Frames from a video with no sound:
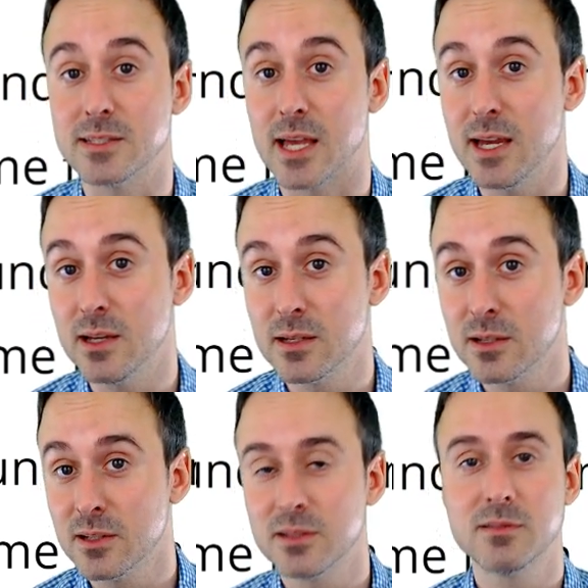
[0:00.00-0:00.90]
eh?"
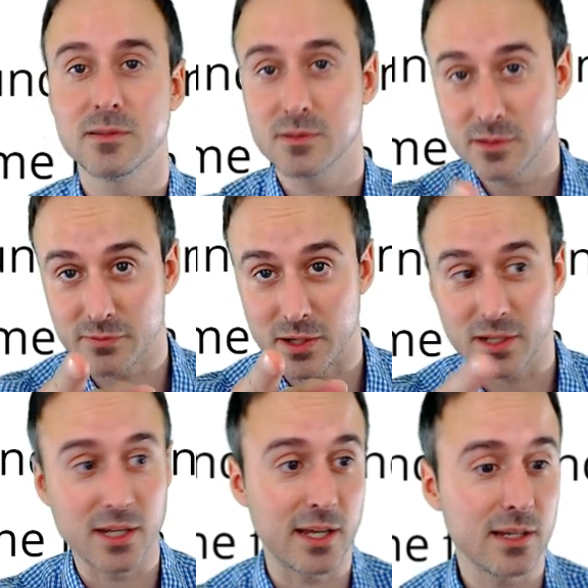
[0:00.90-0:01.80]
It's very
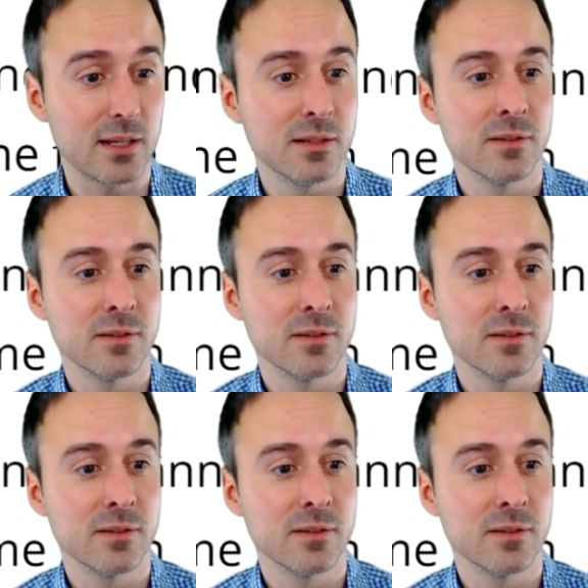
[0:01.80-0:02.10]
Canadian.